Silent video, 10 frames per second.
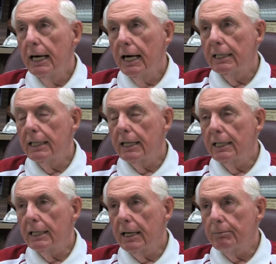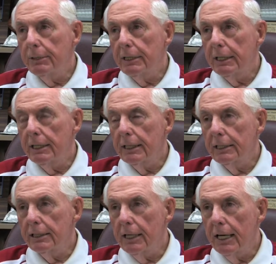At the end of that particular
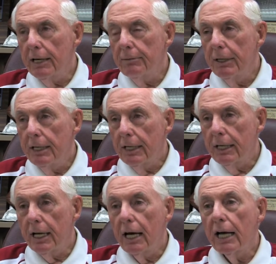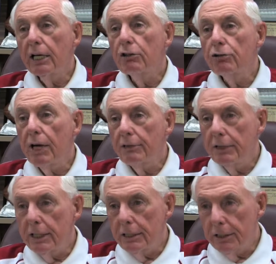time, I got
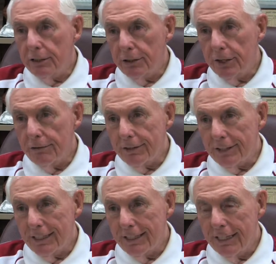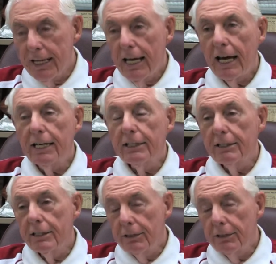drafted into the service, and